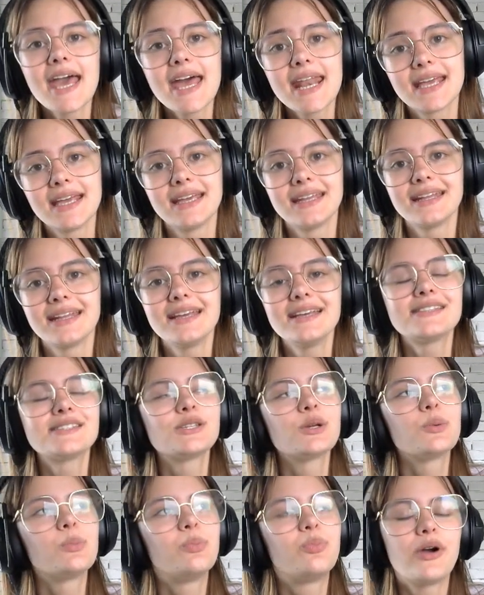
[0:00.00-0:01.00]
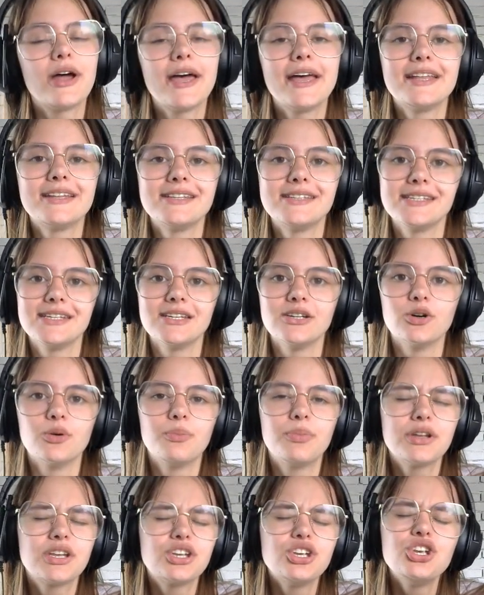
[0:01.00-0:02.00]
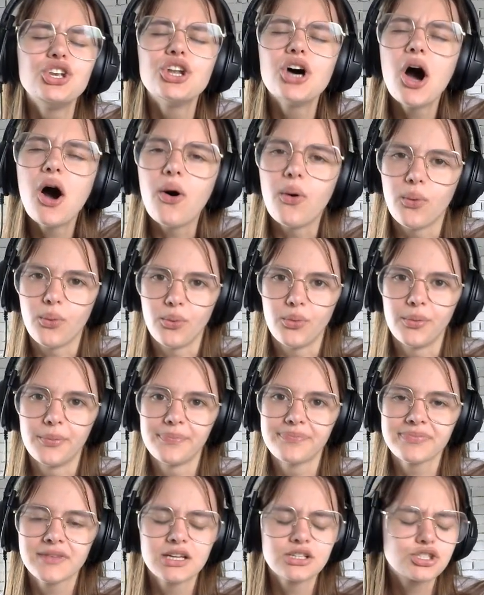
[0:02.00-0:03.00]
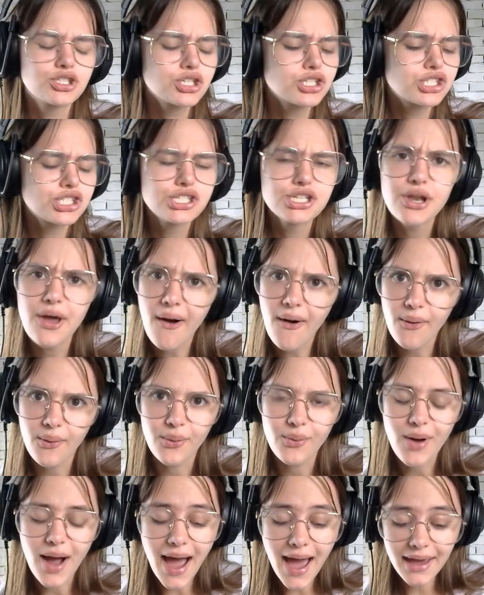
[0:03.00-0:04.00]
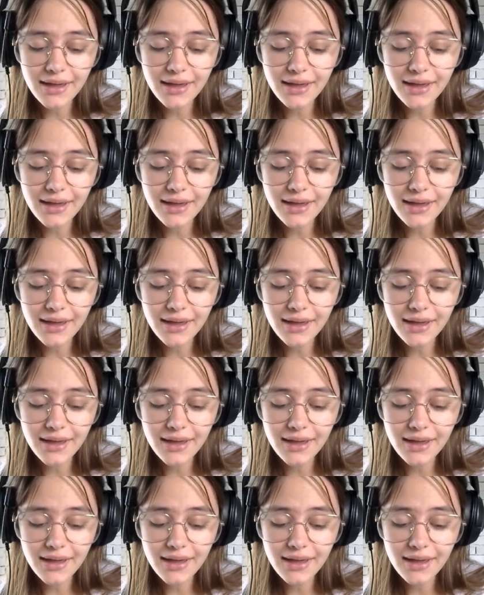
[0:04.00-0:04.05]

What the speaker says: it, it's a brand deal, but no. Just no.